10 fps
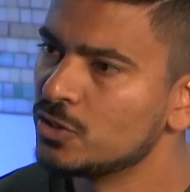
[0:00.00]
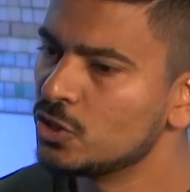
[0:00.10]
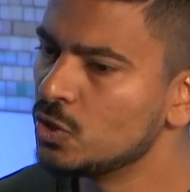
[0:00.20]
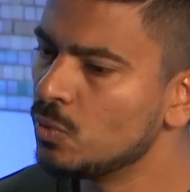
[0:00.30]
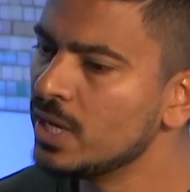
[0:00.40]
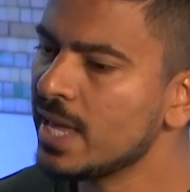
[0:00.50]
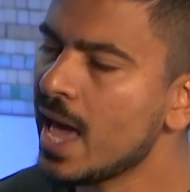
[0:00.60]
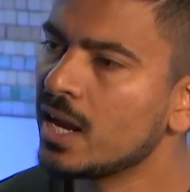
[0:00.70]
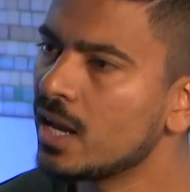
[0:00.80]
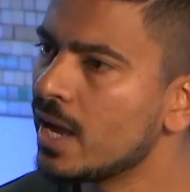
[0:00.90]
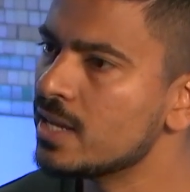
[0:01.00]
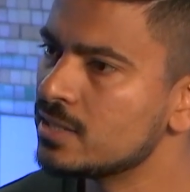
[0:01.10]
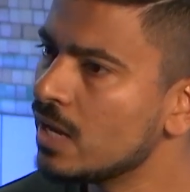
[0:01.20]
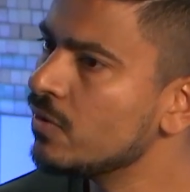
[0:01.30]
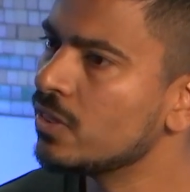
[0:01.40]
So to really
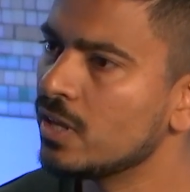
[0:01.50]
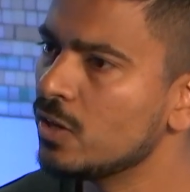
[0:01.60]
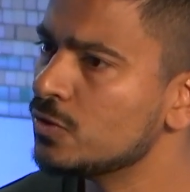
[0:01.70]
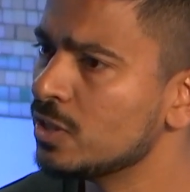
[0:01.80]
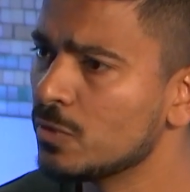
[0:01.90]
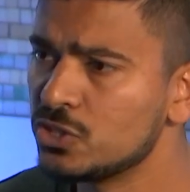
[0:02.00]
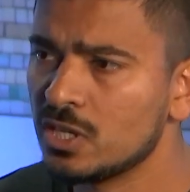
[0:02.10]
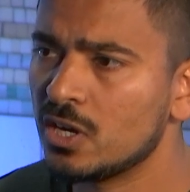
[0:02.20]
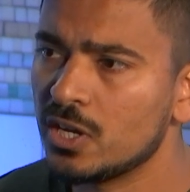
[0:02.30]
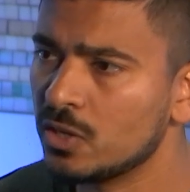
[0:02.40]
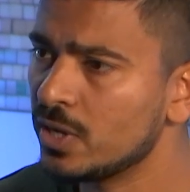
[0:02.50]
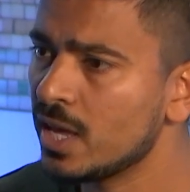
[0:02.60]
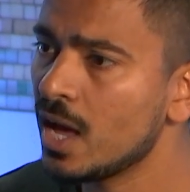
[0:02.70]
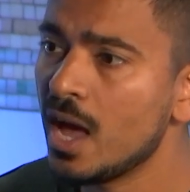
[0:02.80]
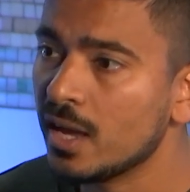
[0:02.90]
analyze everything using machine learning or
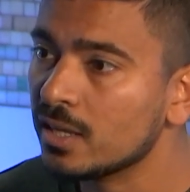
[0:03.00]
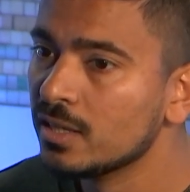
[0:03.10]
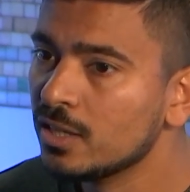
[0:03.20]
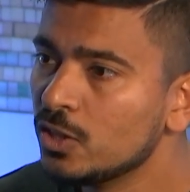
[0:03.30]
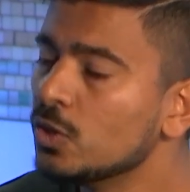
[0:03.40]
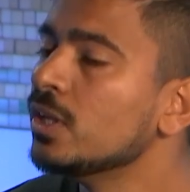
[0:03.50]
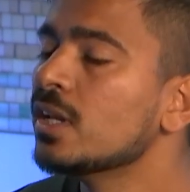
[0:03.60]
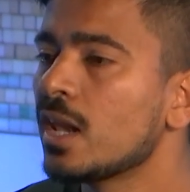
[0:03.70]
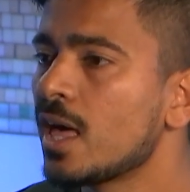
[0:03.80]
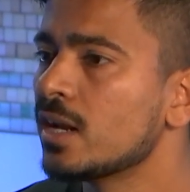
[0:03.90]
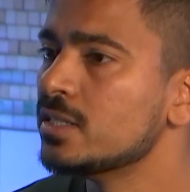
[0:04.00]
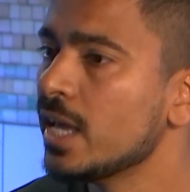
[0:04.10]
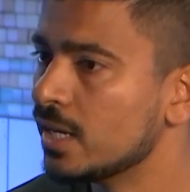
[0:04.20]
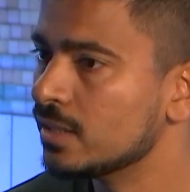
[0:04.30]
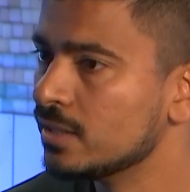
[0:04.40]
AI, you need a lot of
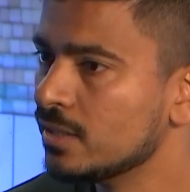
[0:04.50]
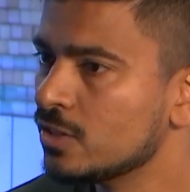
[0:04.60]
data.